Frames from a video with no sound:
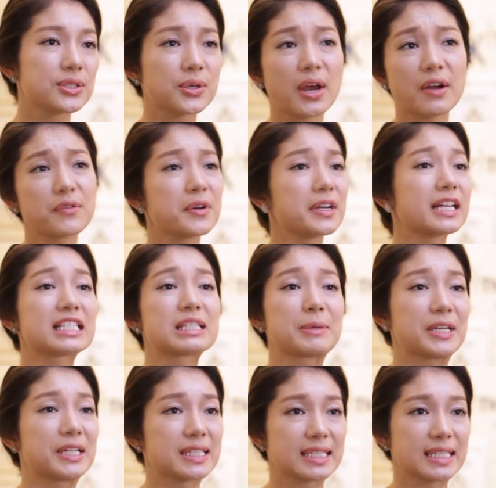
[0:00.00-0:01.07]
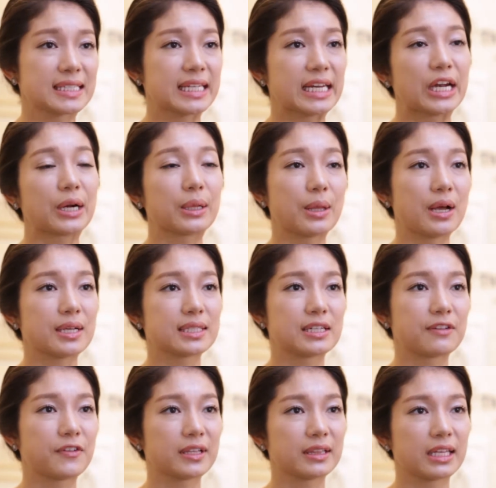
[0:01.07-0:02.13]
So everyone experiences hair loss
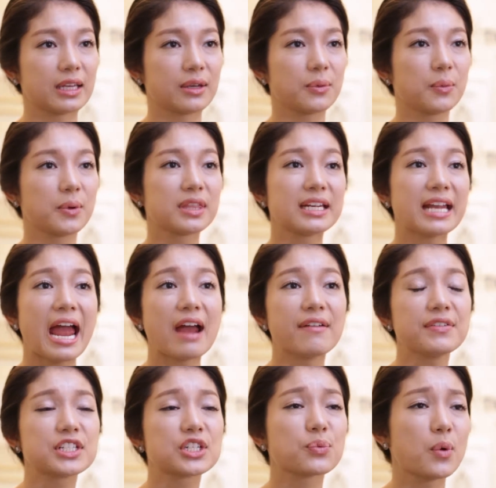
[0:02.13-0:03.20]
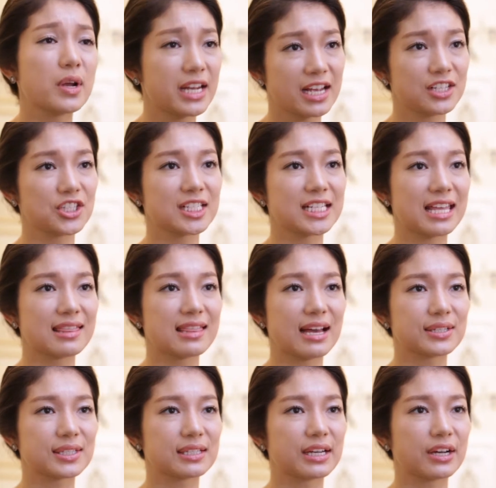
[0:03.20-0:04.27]
differently. With an average of
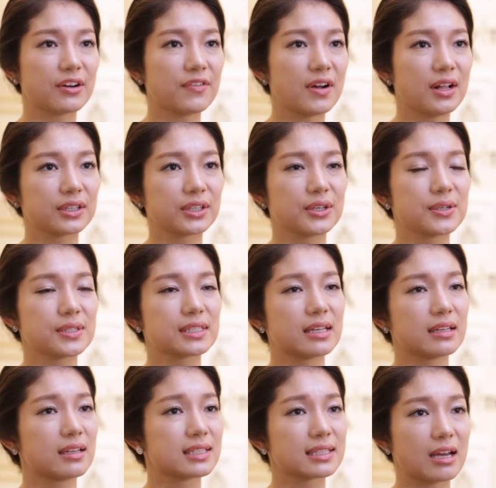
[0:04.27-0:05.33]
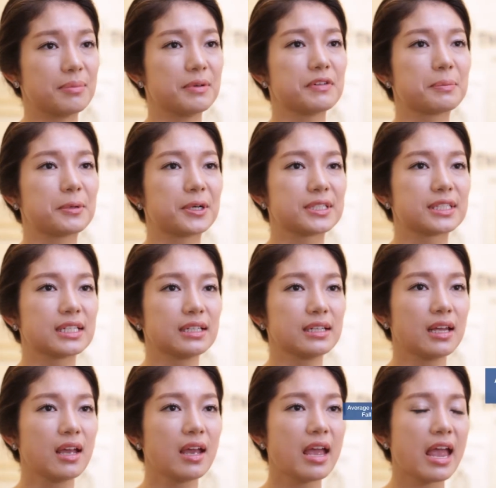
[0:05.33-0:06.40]
110,000 hair follicles on the scalp of a person,
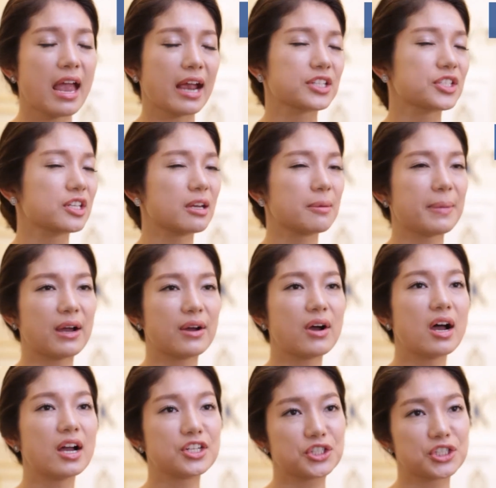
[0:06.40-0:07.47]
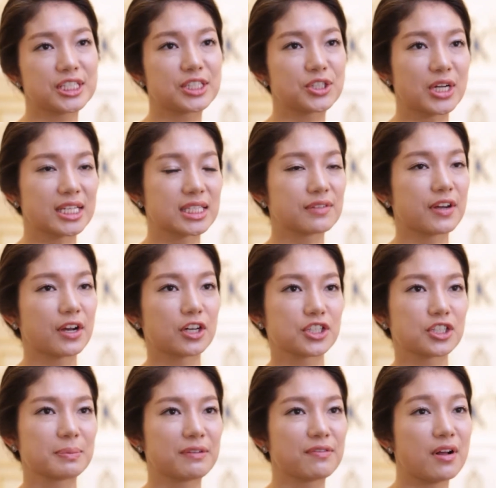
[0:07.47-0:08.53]
actually about 100 strands of hair
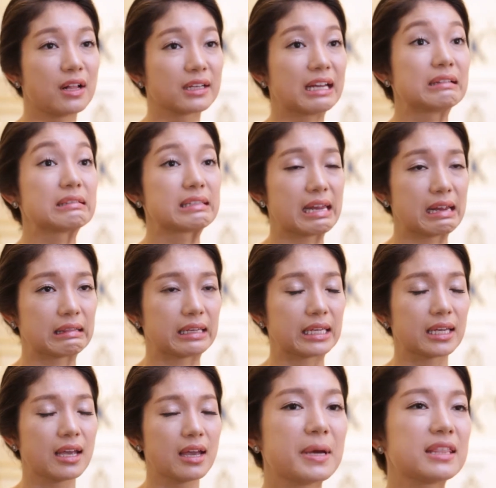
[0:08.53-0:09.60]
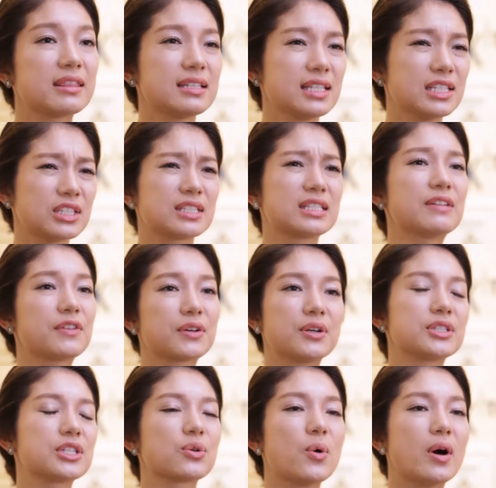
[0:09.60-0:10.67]
should be falling out daily. But this is
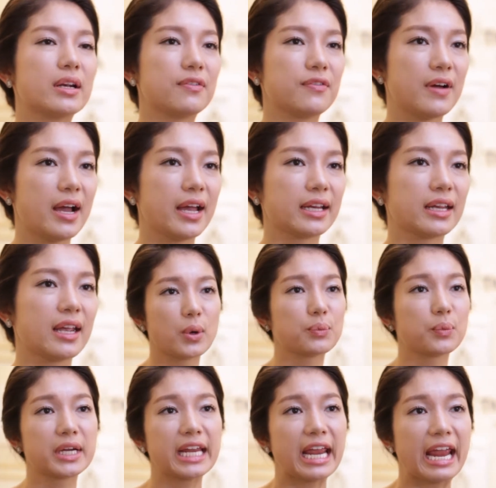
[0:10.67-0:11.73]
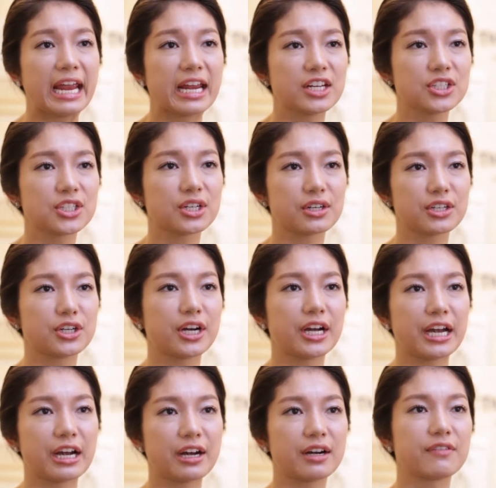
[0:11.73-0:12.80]
difficult to quantify. When we age, your
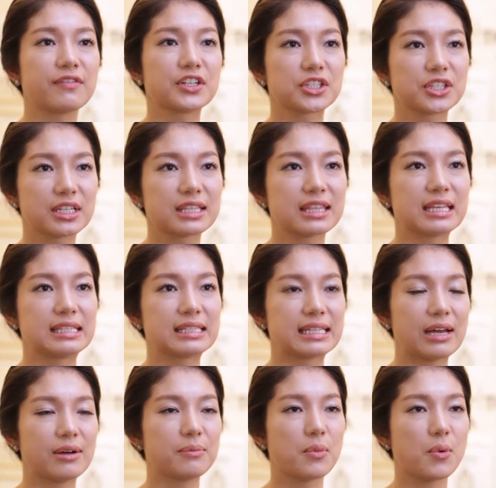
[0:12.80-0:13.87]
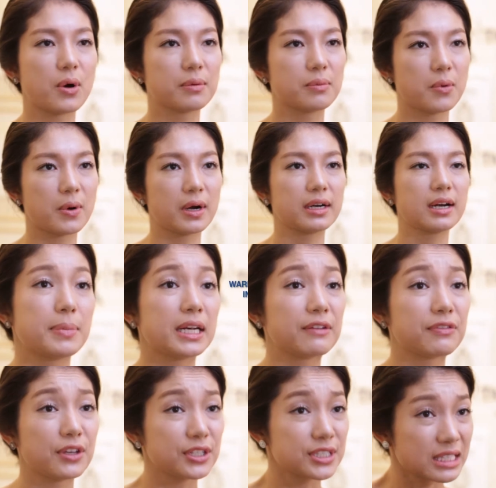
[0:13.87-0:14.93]
hair eventually thins out more and more. But
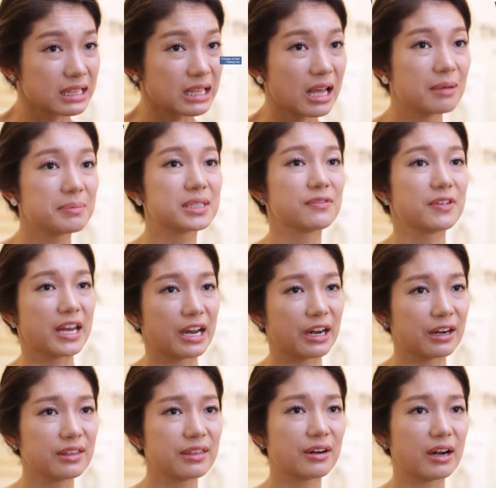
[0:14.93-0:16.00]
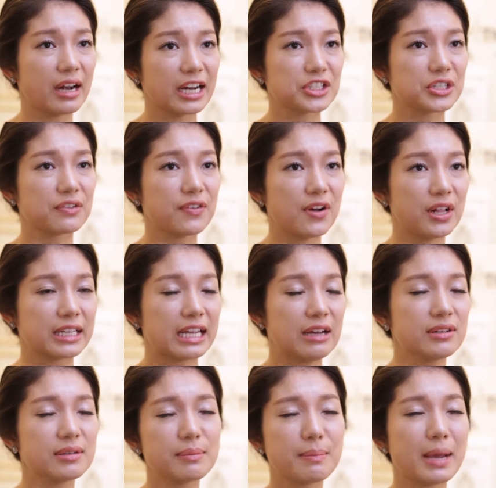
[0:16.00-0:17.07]
if there's clumps of hair that are actually falling
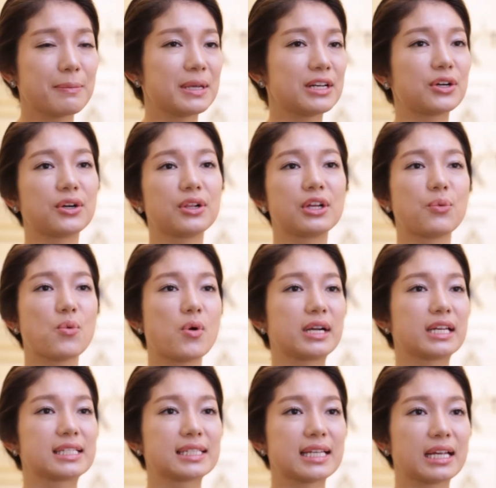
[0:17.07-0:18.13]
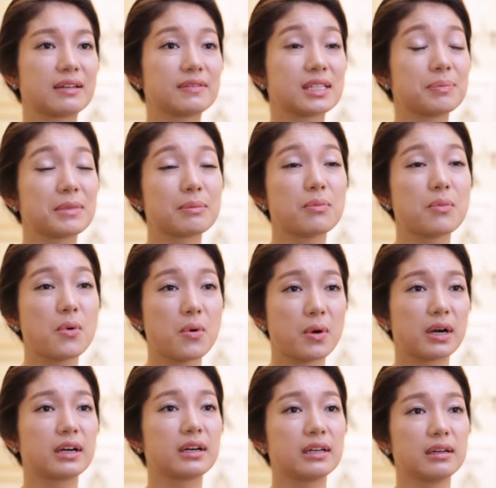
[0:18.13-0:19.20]
out, it might be an early warning sign of something
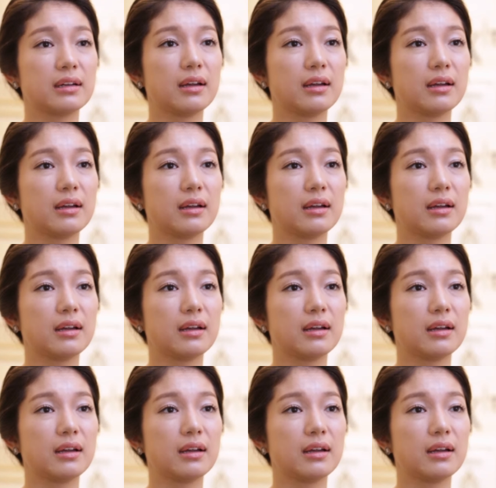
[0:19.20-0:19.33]
more